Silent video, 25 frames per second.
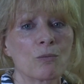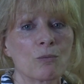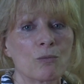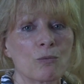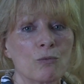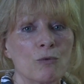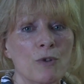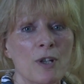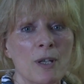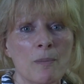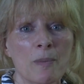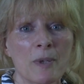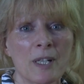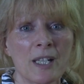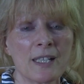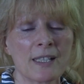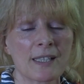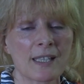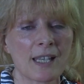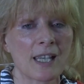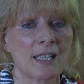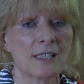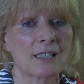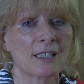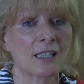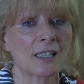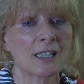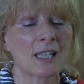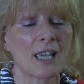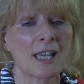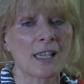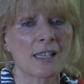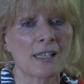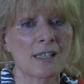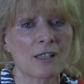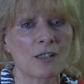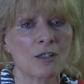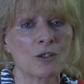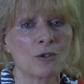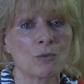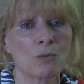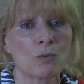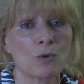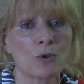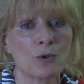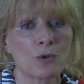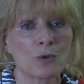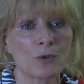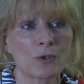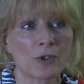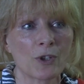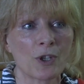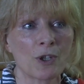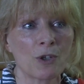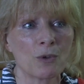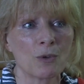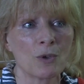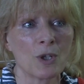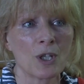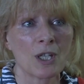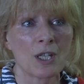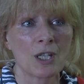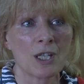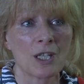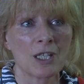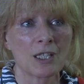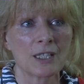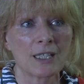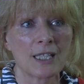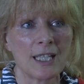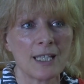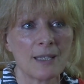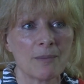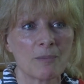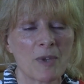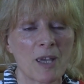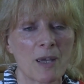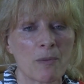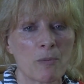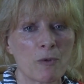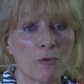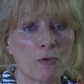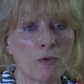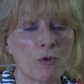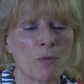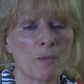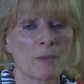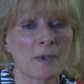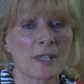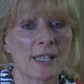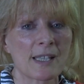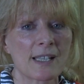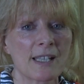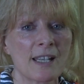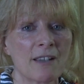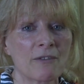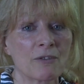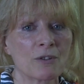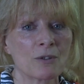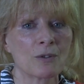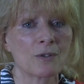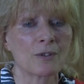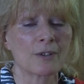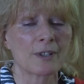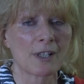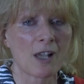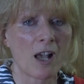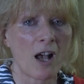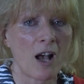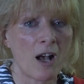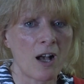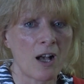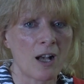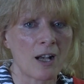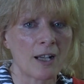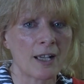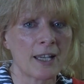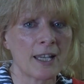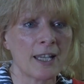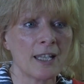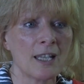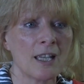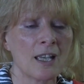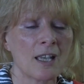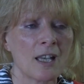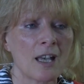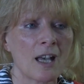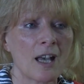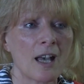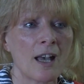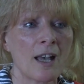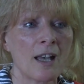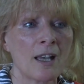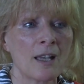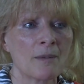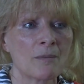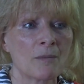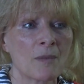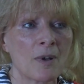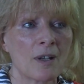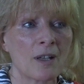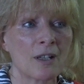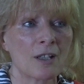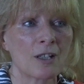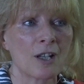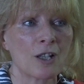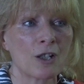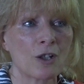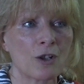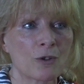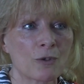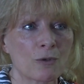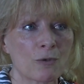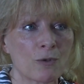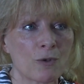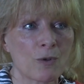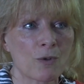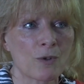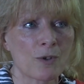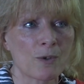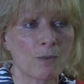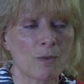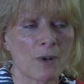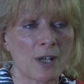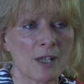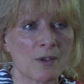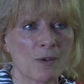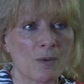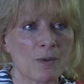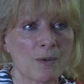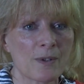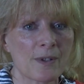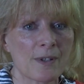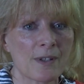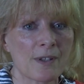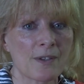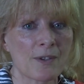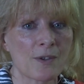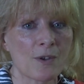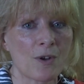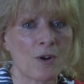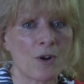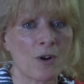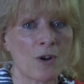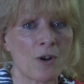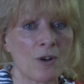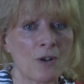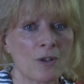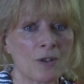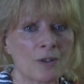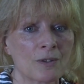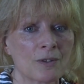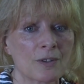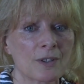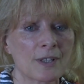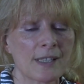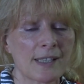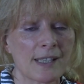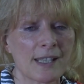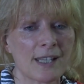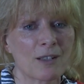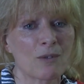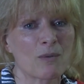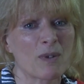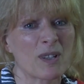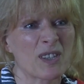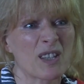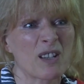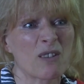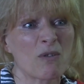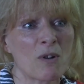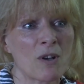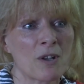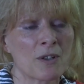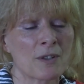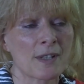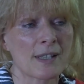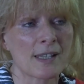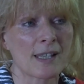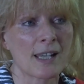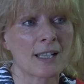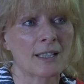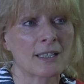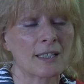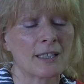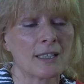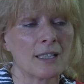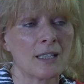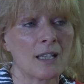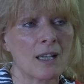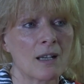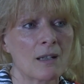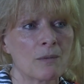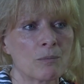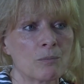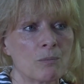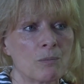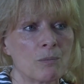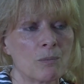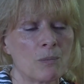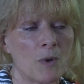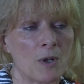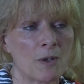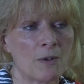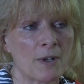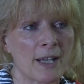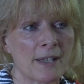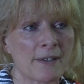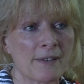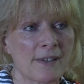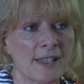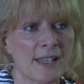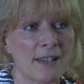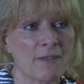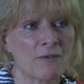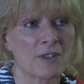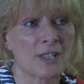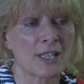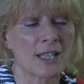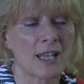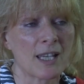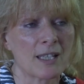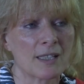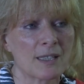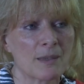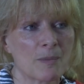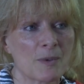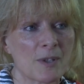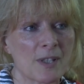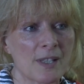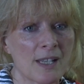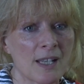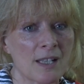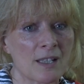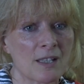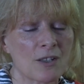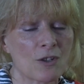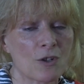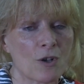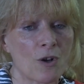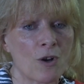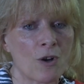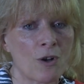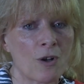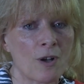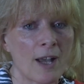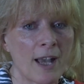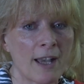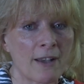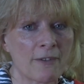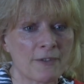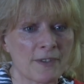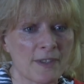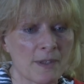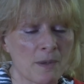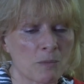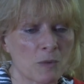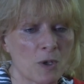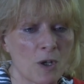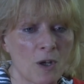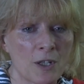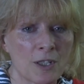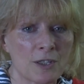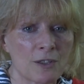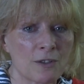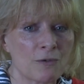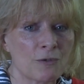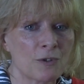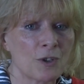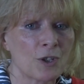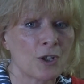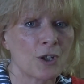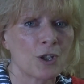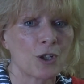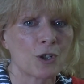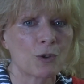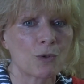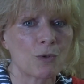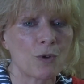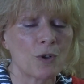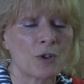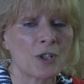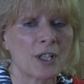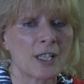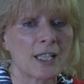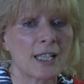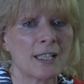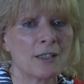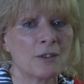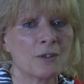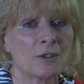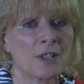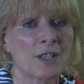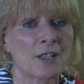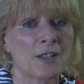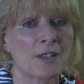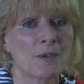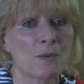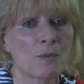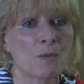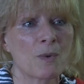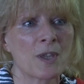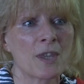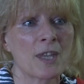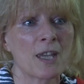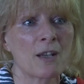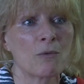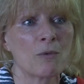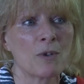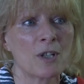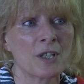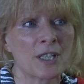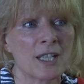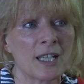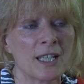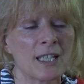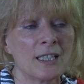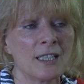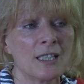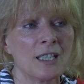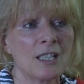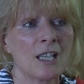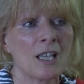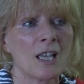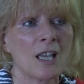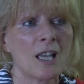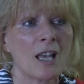rehabilitate, I guess, and would also keep their performance levels high. A lot of race horses are sick when they run, sadly. Around 70-80% have some kind of chronic illness when they're running.